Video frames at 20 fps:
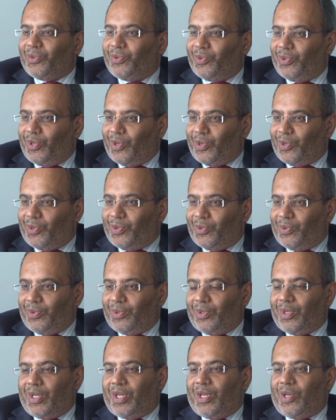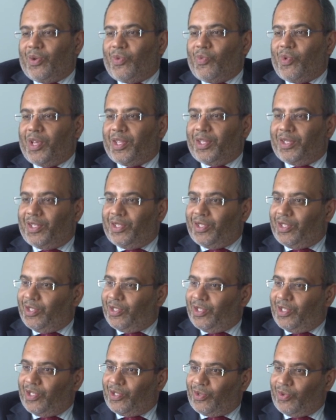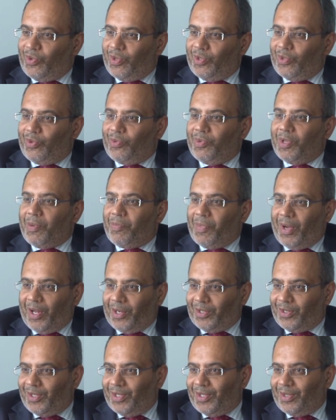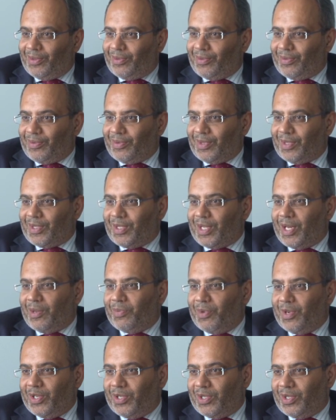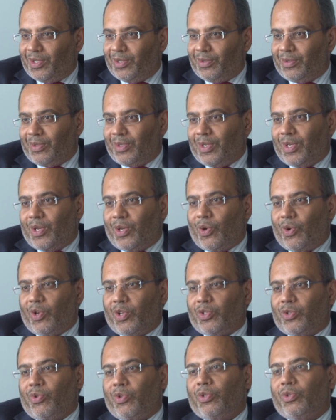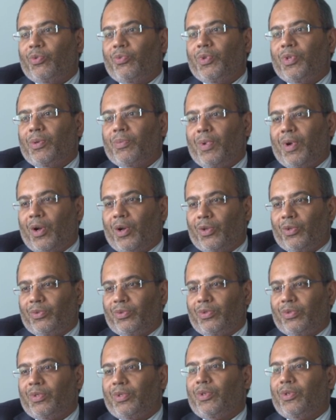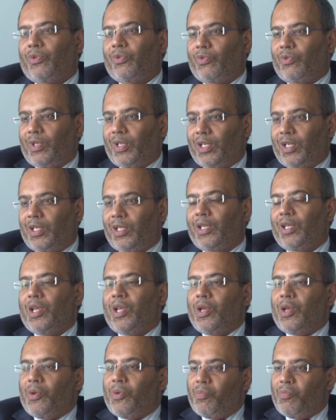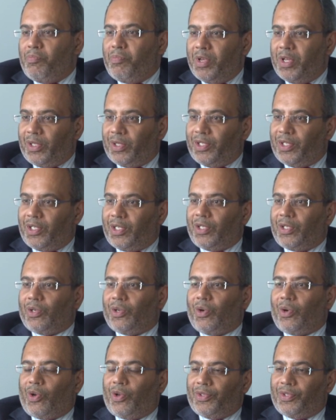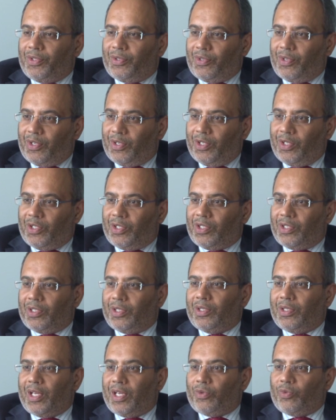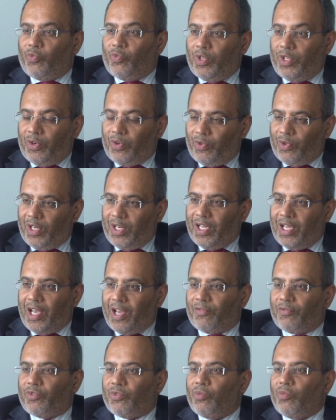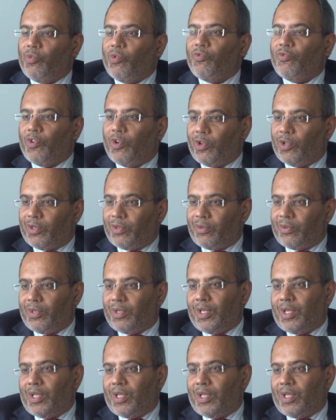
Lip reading: to know whether this is just going to be a party, a celebration, or is going to be about really building on the tradition that we really have to move on